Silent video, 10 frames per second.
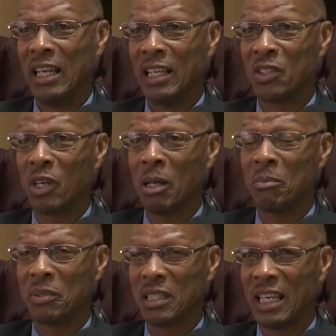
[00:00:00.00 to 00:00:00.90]
and so
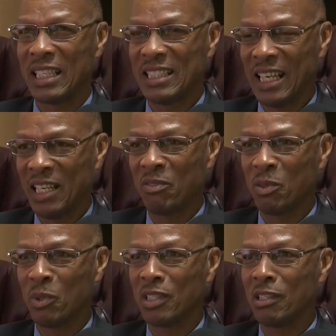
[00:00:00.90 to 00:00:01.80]
I'm excited for
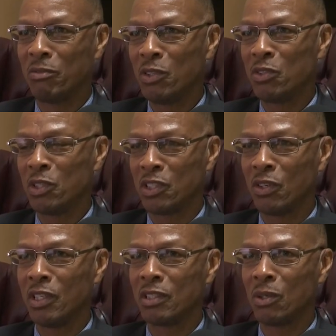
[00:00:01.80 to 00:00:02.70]
what the future is
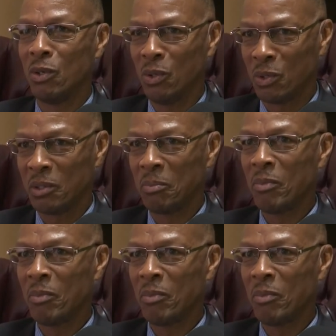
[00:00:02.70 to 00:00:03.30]
going to hold.